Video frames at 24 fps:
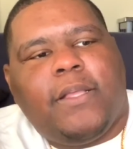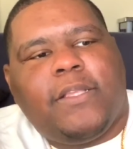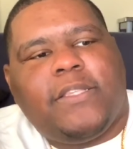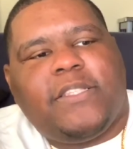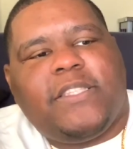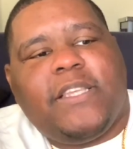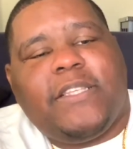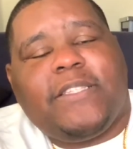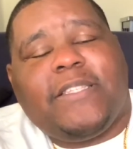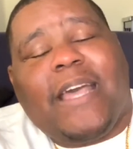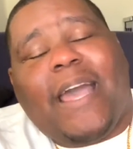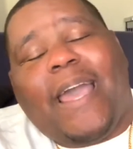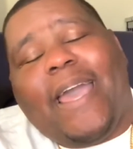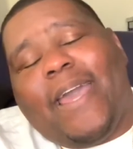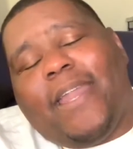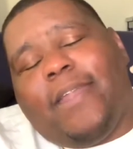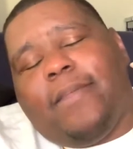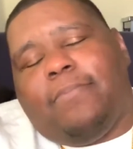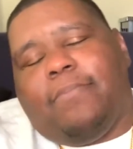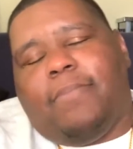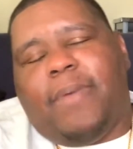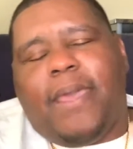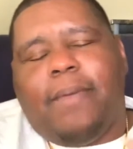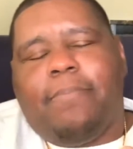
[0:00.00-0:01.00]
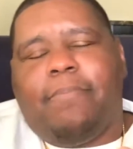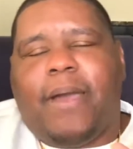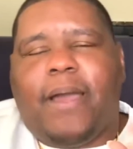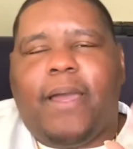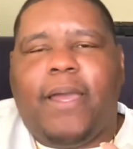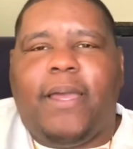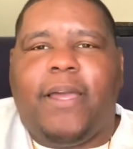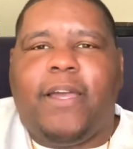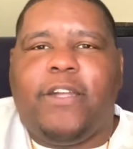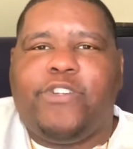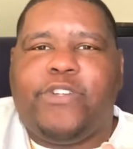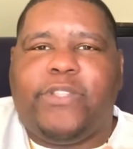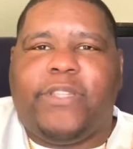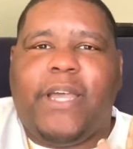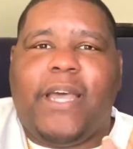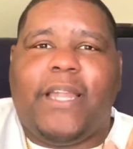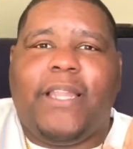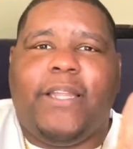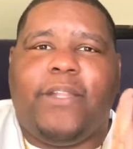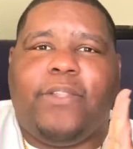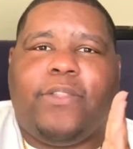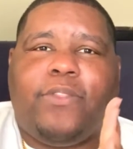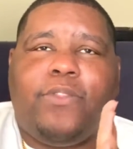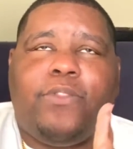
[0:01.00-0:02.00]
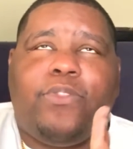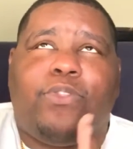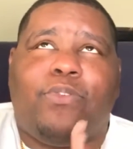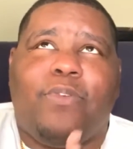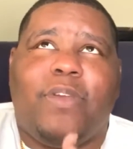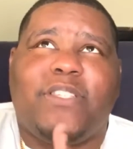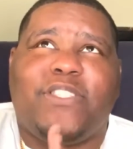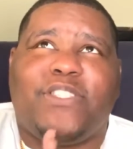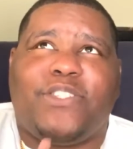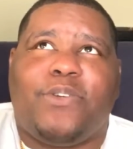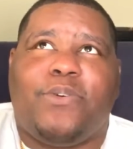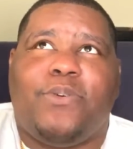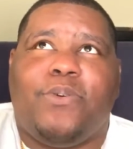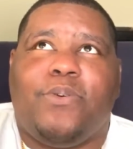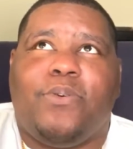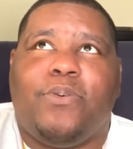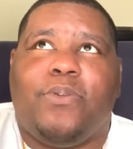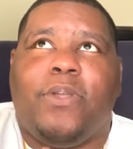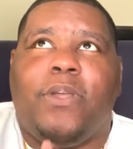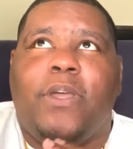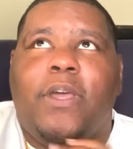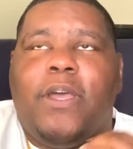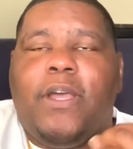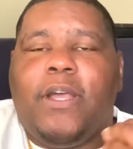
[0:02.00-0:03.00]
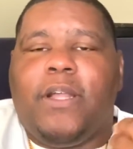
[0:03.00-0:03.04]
since I hadn't met my $100 threshold